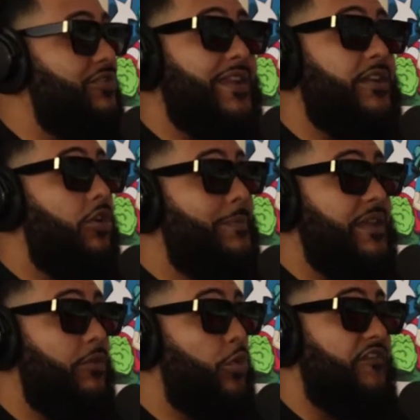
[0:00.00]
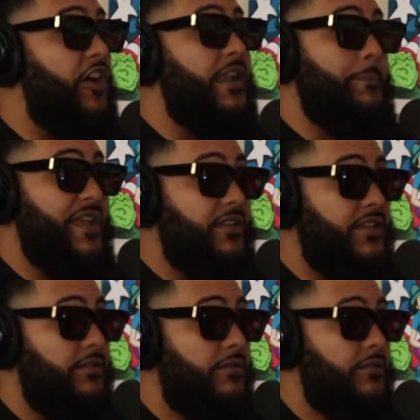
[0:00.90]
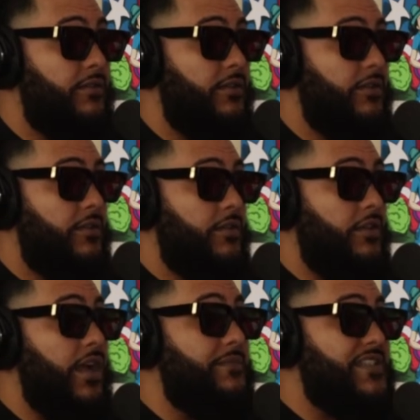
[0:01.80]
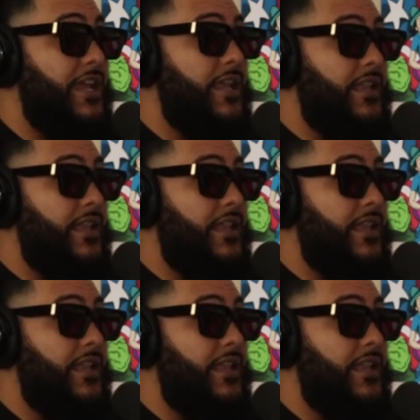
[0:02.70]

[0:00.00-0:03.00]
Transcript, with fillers: you ain't gonna be worth a hundred million. You know what I'm saying?